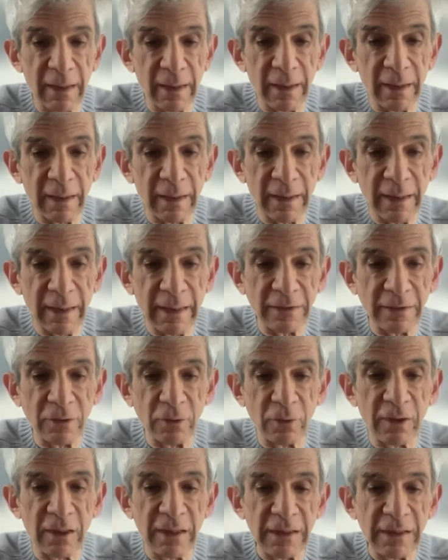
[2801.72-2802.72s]
uh, and
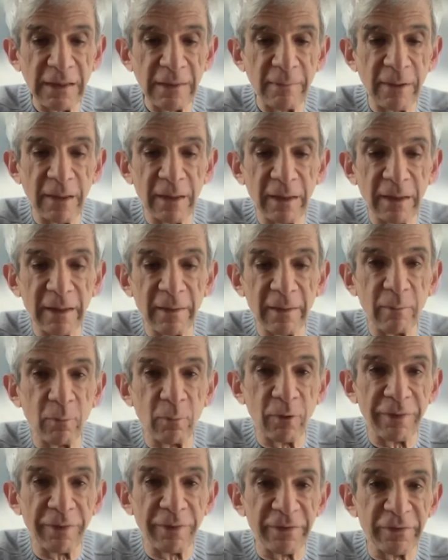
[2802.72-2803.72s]
you can email him
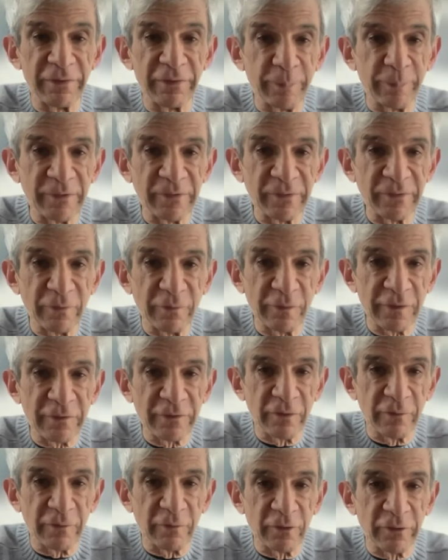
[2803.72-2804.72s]
with the
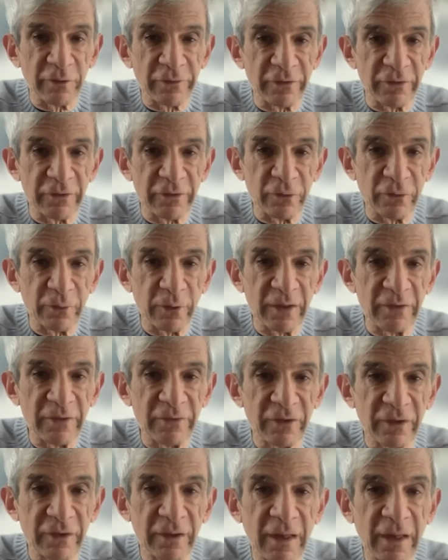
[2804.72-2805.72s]
specifics of your
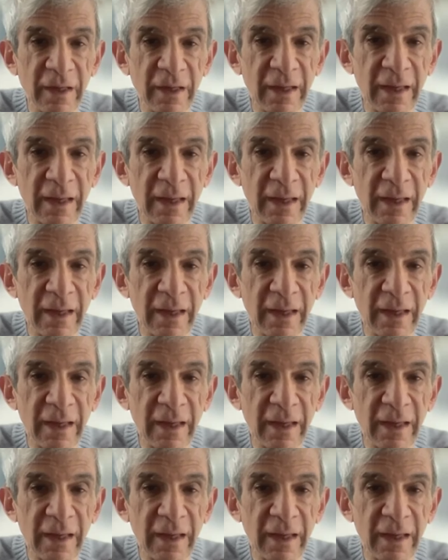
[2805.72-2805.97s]
situation,